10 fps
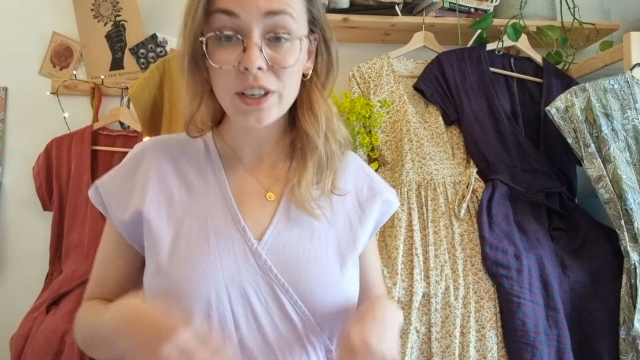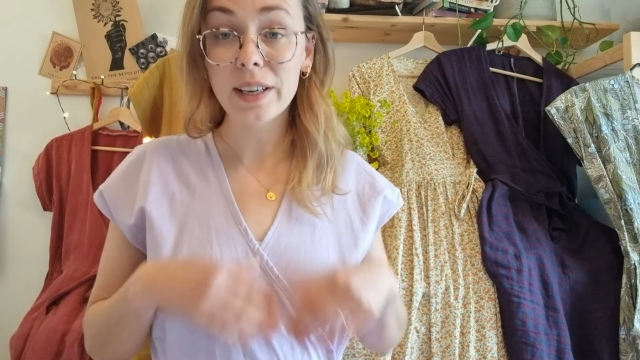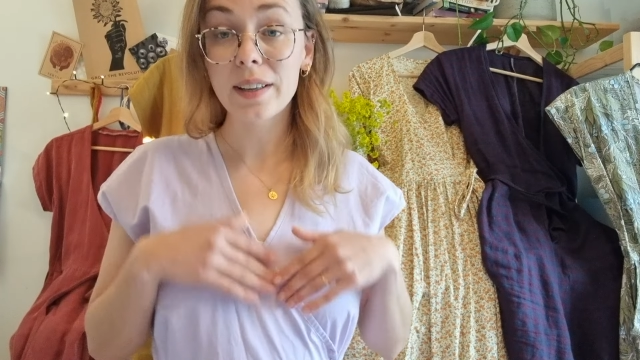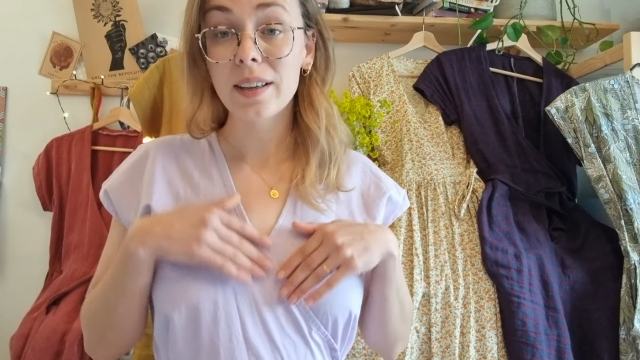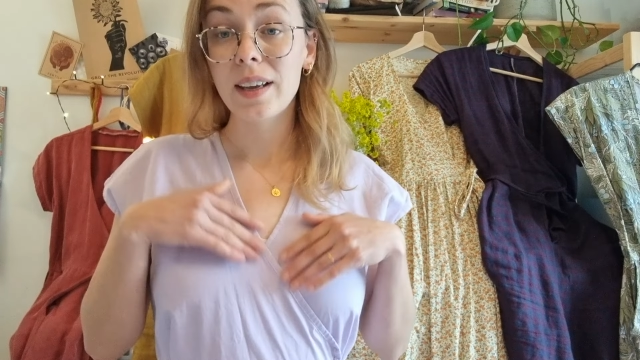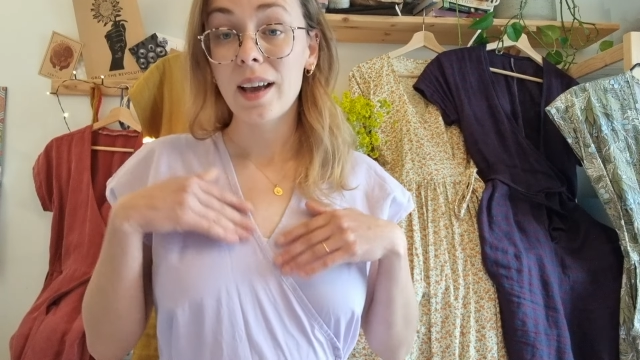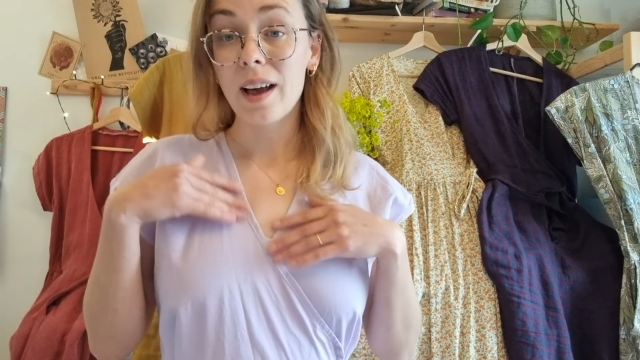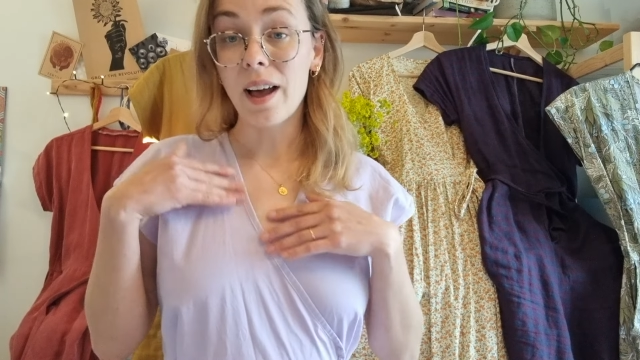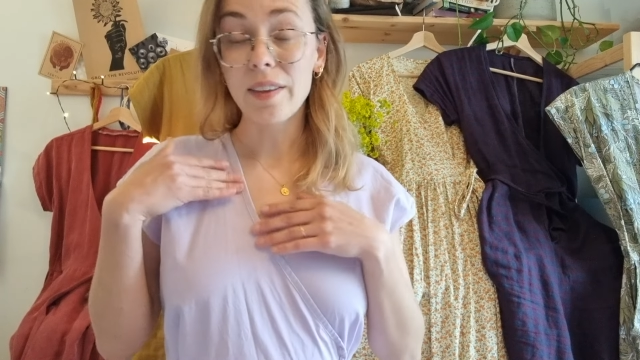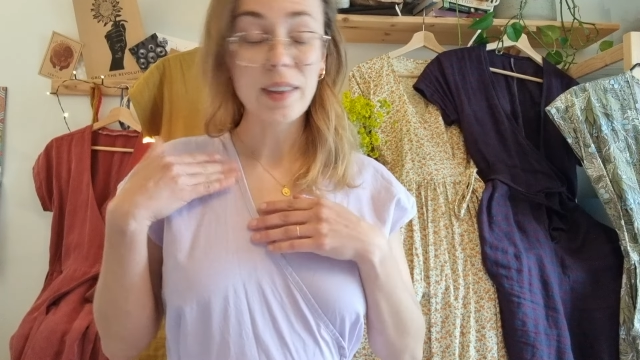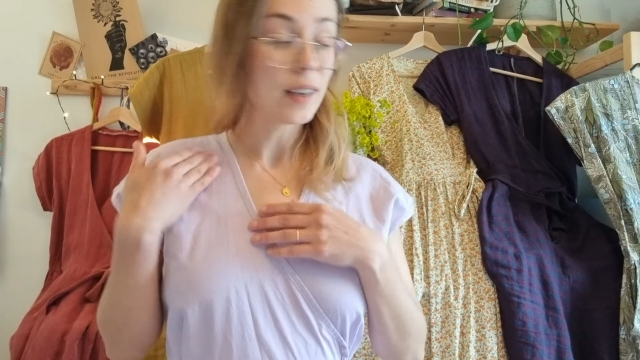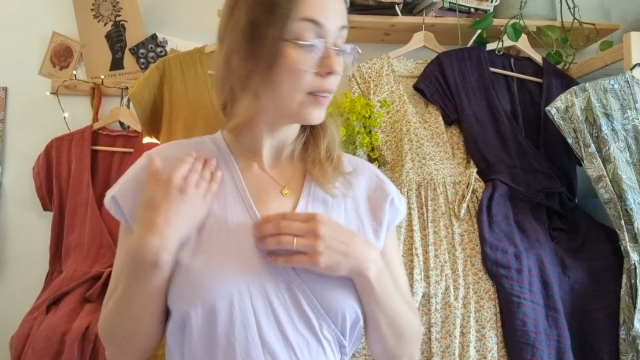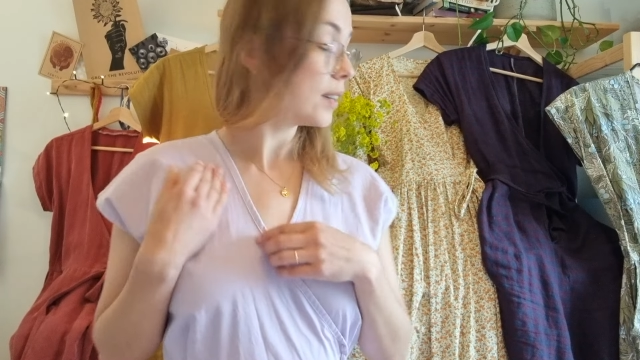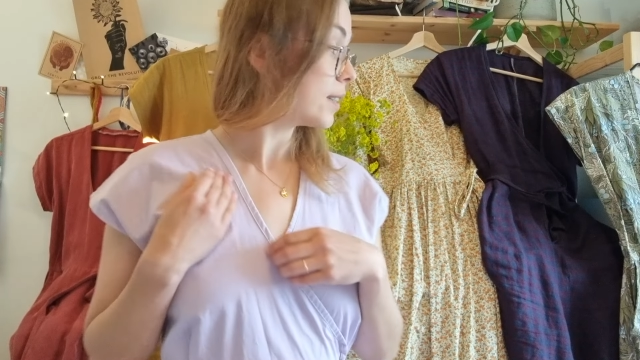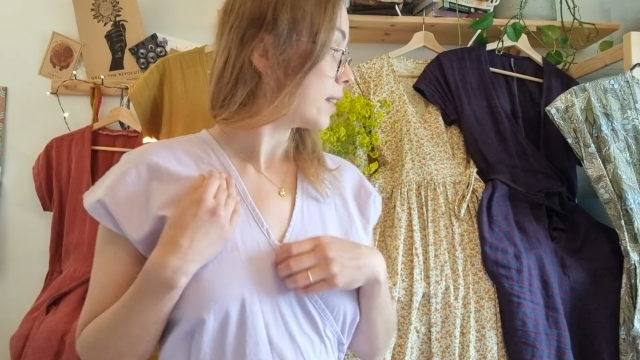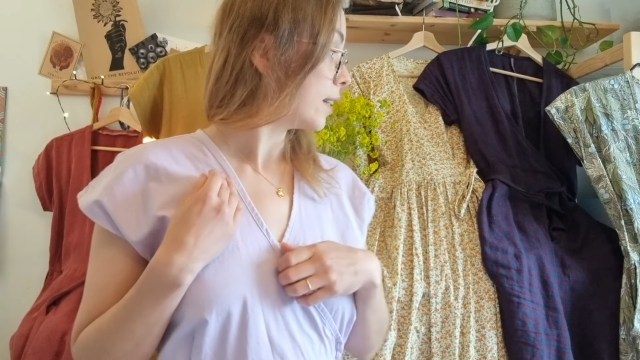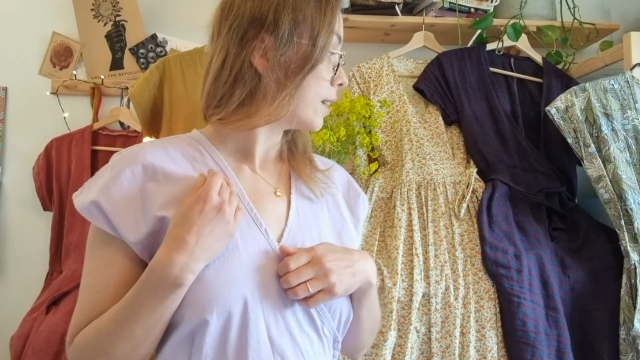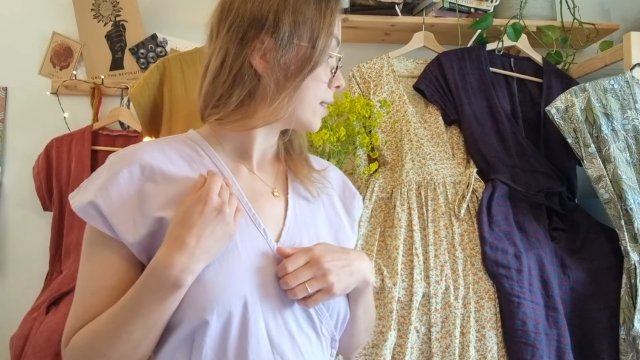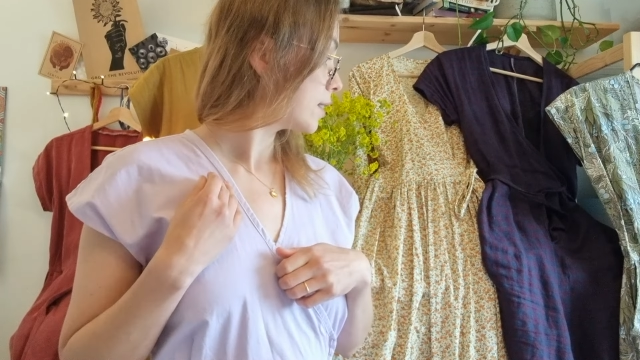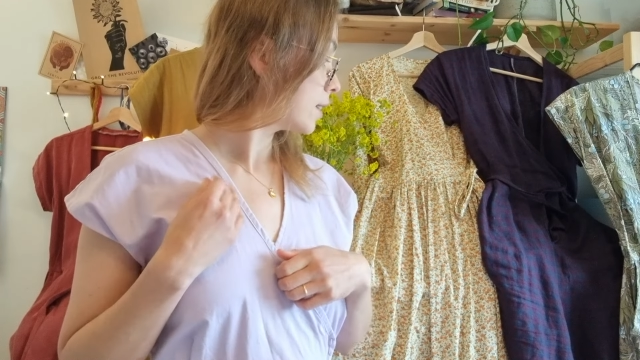it. I think this is,